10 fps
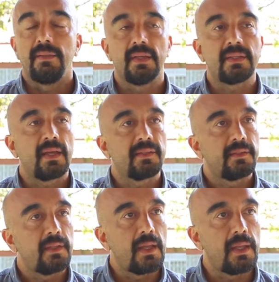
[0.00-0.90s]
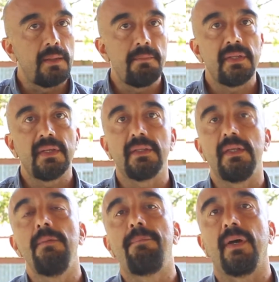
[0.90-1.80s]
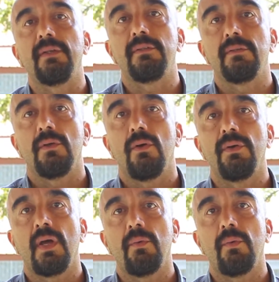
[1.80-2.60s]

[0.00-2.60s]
That had an immediate impact on